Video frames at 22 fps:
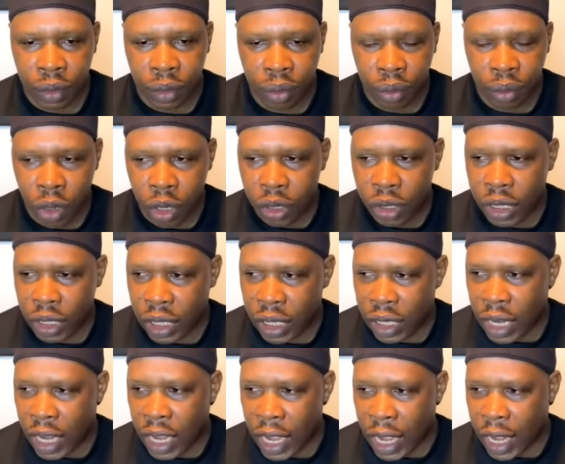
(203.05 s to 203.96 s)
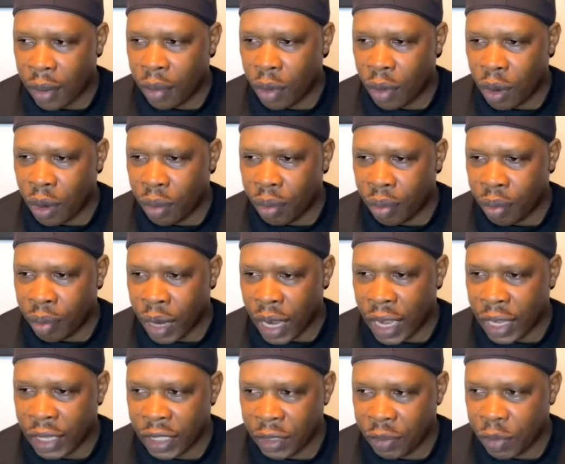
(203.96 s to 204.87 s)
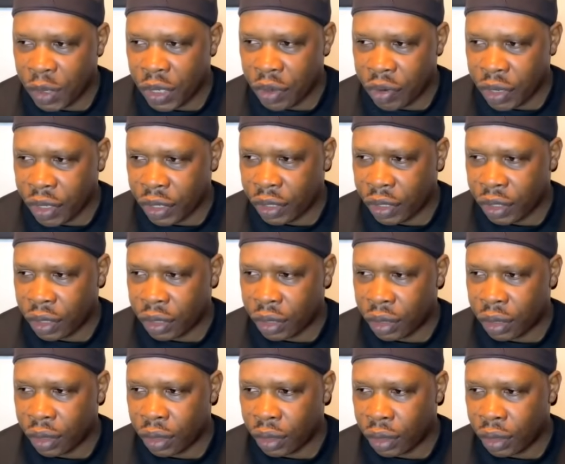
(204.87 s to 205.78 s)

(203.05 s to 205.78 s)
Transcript: Bounty Killer album My Experience